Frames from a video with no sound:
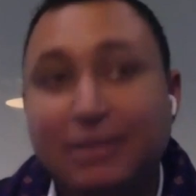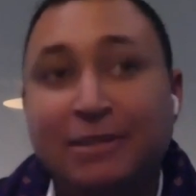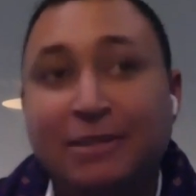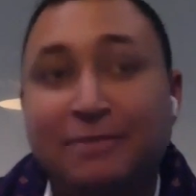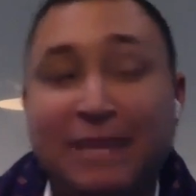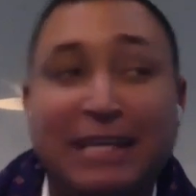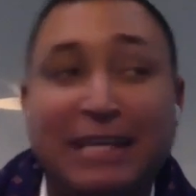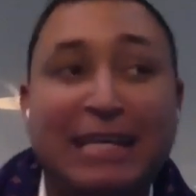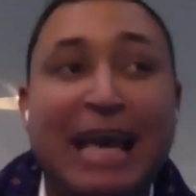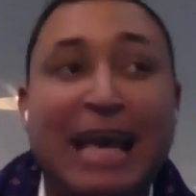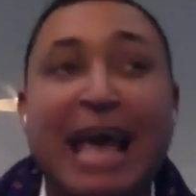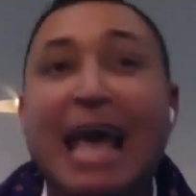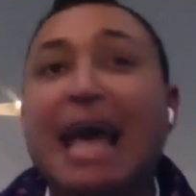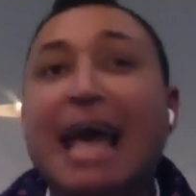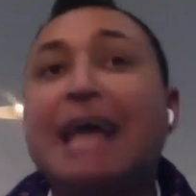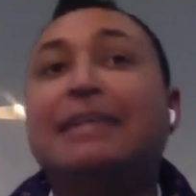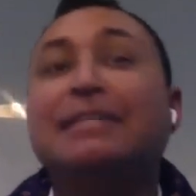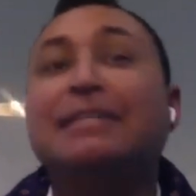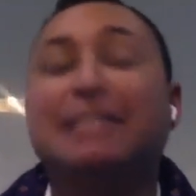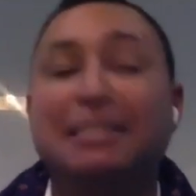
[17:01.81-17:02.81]
They
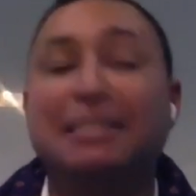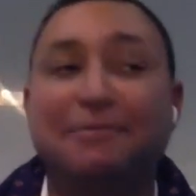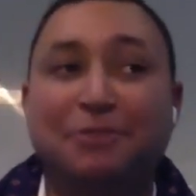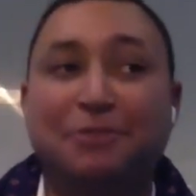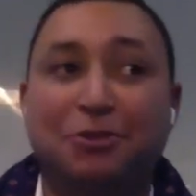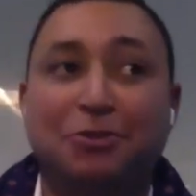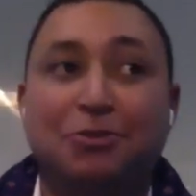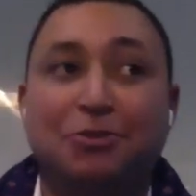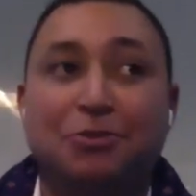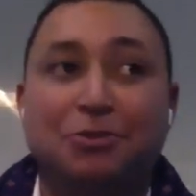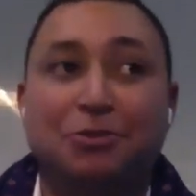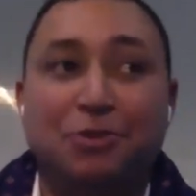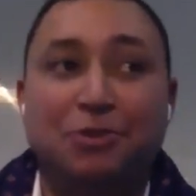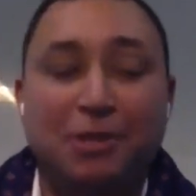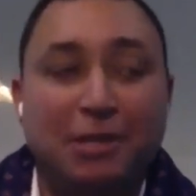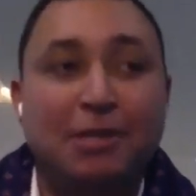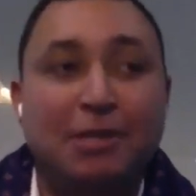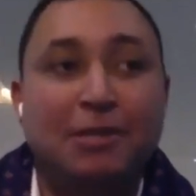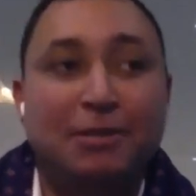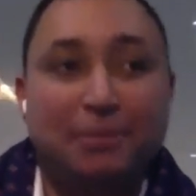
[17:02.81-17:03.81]
can give you
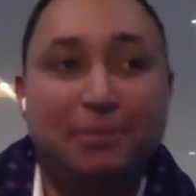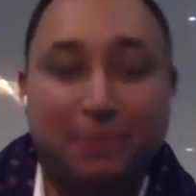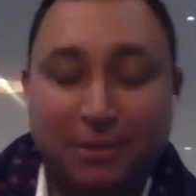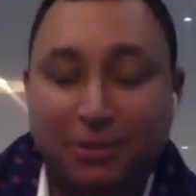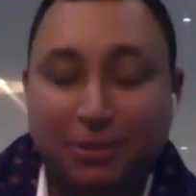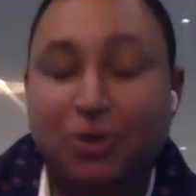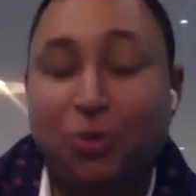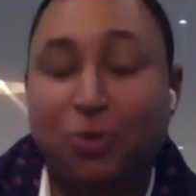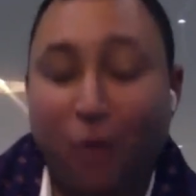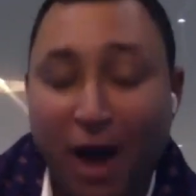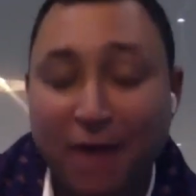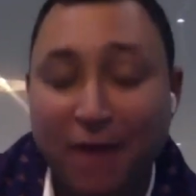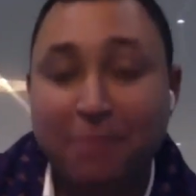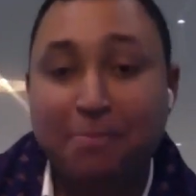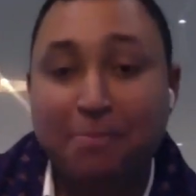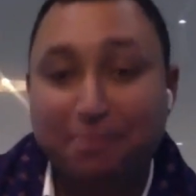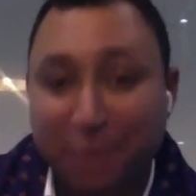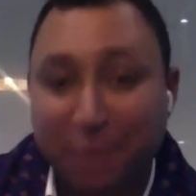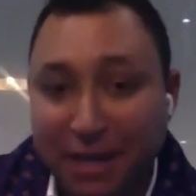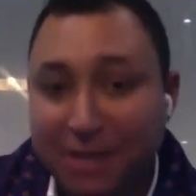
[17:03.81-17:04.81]
quite a
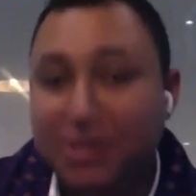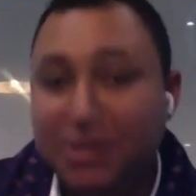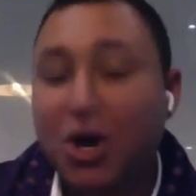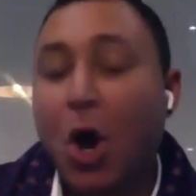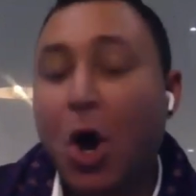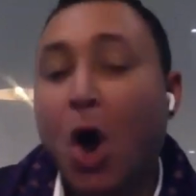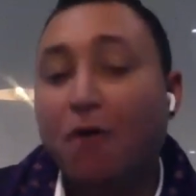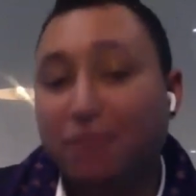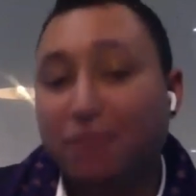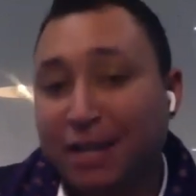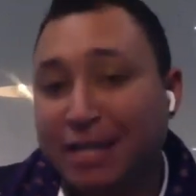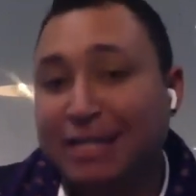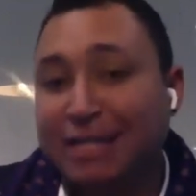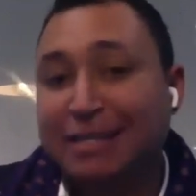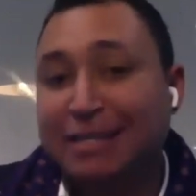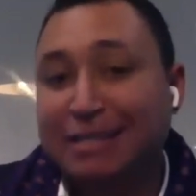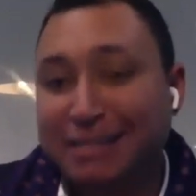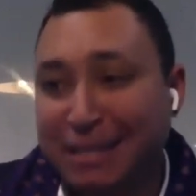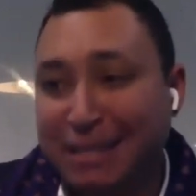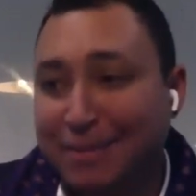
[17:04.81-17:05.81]
bit of leniency,